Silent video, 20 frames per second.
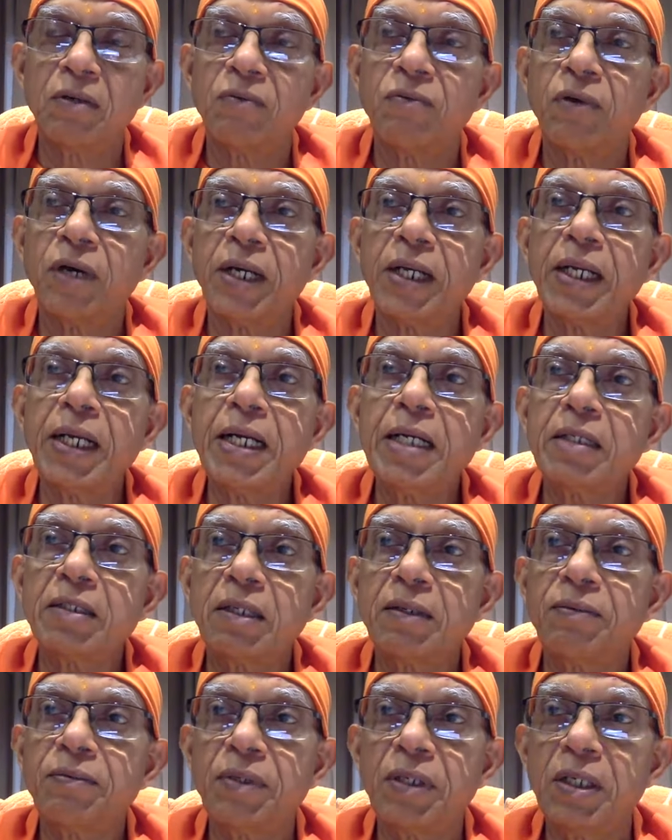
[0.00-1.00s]
1/8
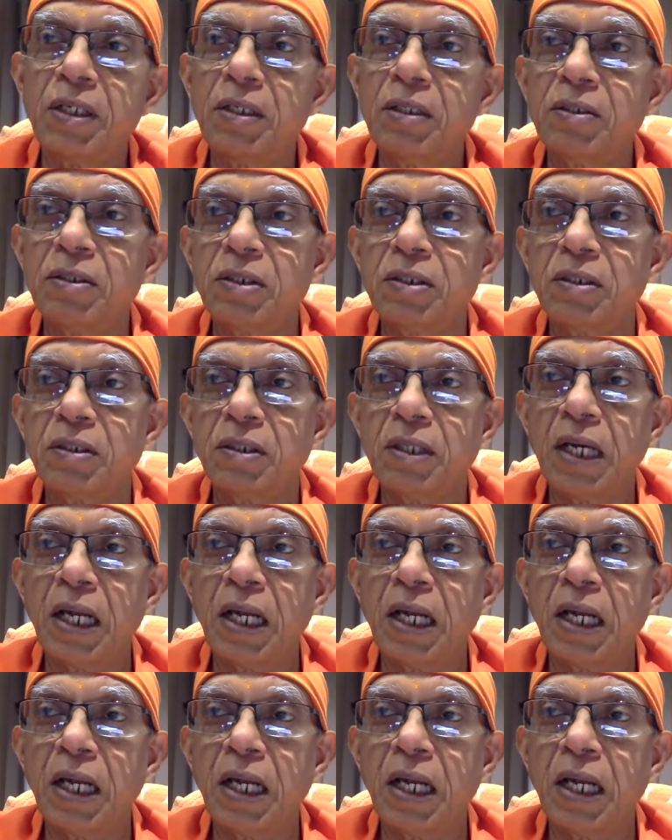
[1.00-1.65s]
of each